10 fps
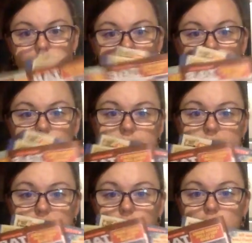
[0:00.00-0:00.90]
You can
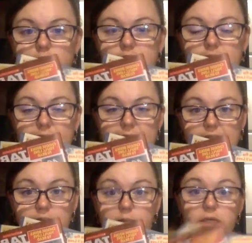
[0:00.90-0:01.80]
still order
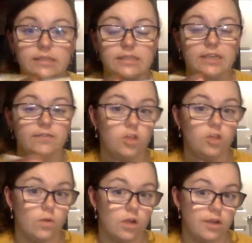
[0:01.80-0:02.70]
Scholastic books even though
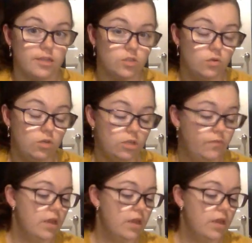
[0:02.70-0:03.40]
we're not at school.